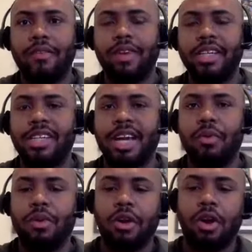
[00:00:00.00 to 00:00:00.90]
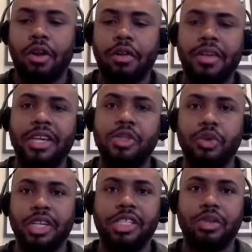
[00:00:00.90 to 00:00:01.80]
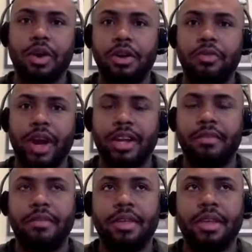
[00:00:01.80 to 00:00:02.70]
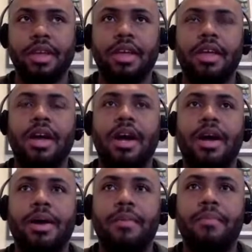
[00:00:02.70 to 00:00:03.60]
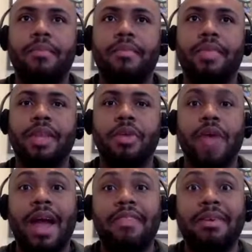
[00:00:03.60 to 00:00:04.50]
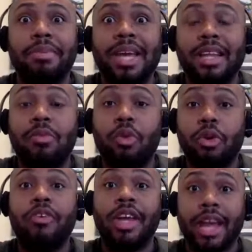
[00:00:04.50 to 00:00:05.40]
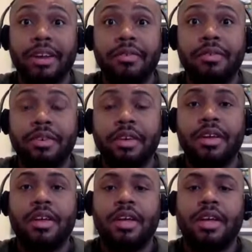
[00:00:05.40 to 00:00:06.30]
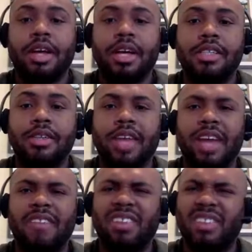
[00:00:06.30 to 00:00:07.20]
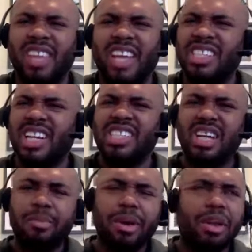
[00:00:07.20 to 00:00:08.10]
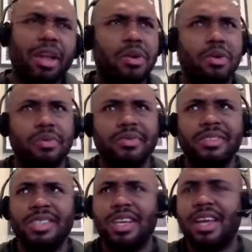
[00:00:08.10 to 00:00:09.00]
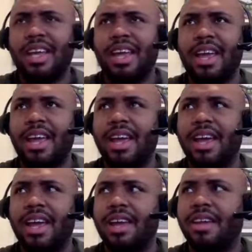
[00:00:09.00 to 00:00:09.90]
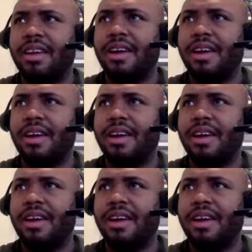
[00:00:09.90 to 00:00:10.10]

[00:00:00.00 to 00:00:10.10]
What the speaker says: FHA with all of the traditional underwriting, then you have to be a little more creative. So they have different things like jumbo loans and